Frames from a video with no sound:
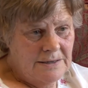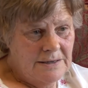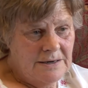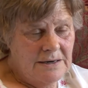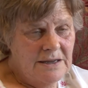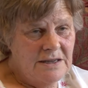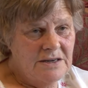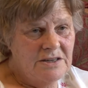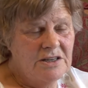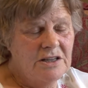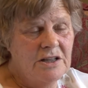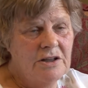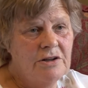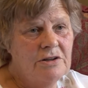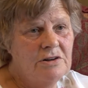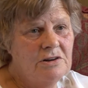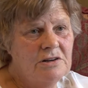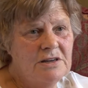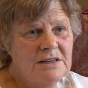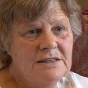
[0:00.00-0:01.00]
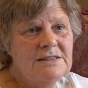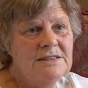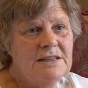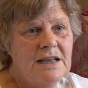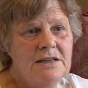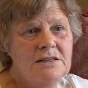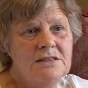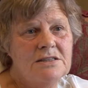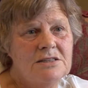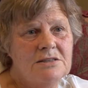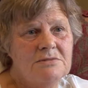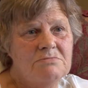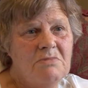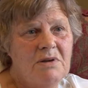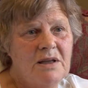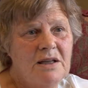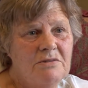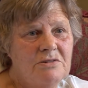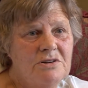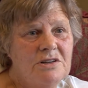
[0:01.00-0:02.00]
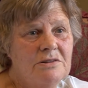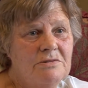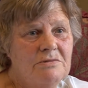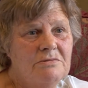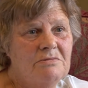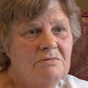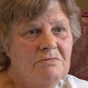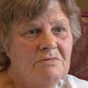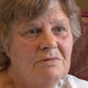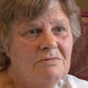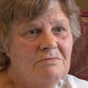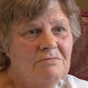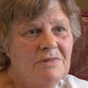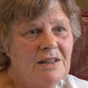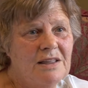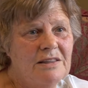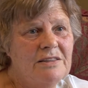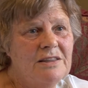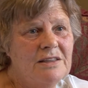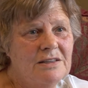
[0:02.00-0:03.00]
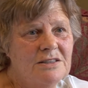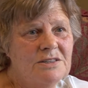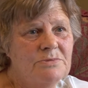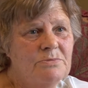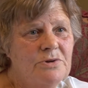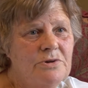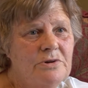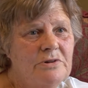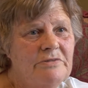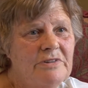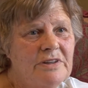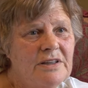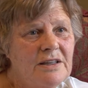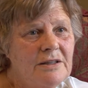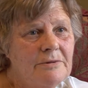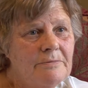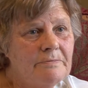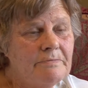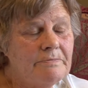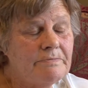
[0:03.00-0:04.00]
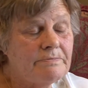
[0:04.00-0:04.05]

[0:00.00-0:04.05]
and had to go in and assess how to get things moving.